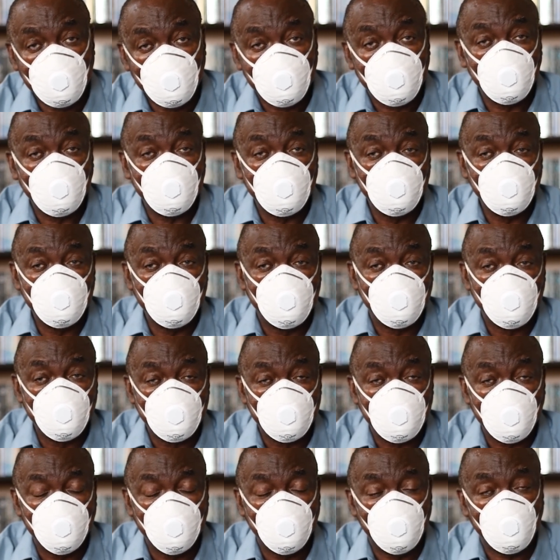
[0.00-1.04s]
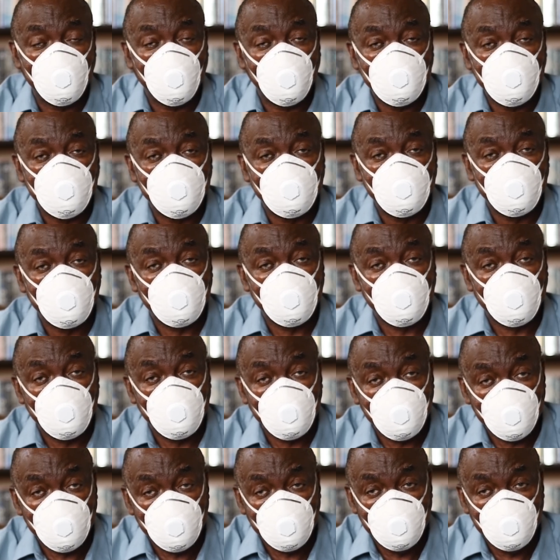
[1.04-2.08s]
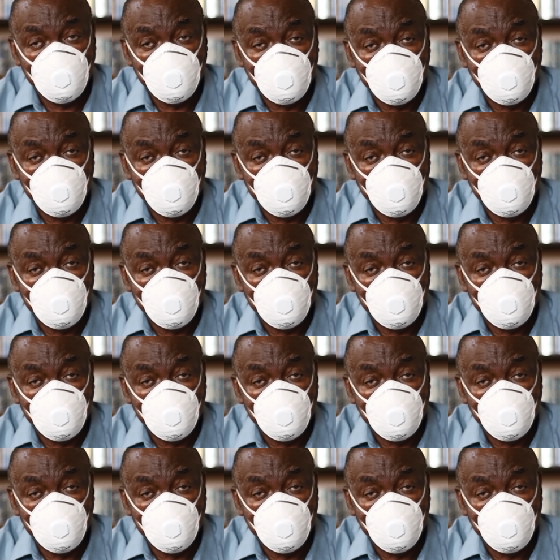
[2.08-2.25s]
getting the truth about hospital care,